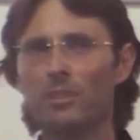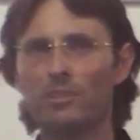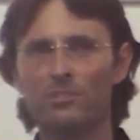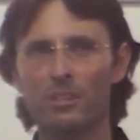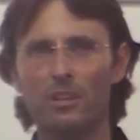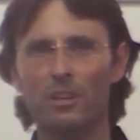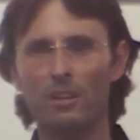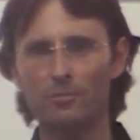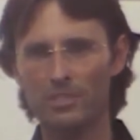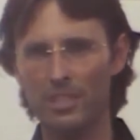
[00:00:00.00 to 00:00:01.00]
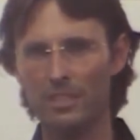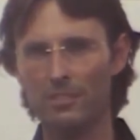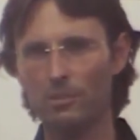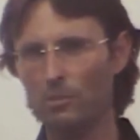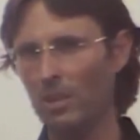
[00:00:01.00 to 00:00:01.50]
because obviously
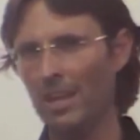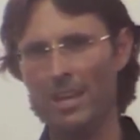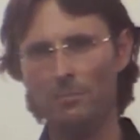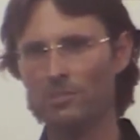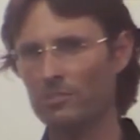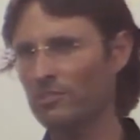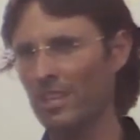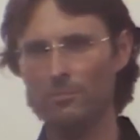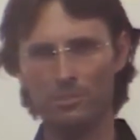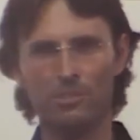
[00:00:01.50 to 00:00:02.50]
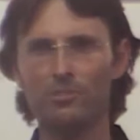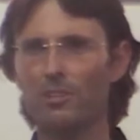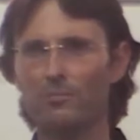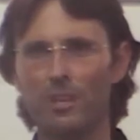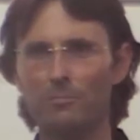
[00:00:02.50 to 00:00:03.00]
all I am is the same as
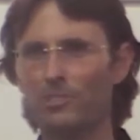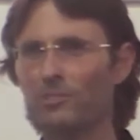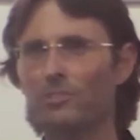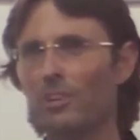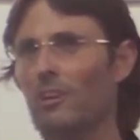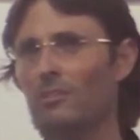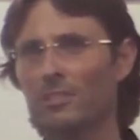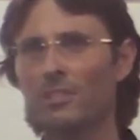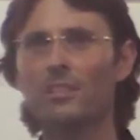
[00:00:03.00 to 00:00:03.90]
yourself. I'm just a child.